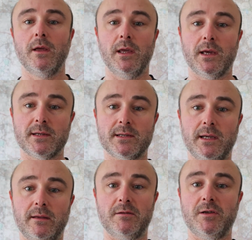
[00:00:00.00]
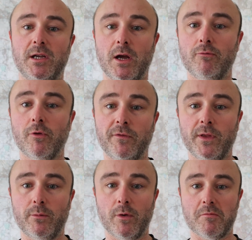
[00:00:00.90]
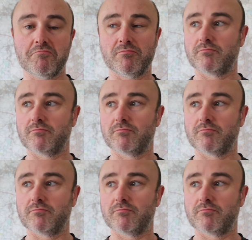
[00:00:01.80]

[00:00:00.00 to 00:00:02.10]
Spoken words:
you can see, you know, roughly what.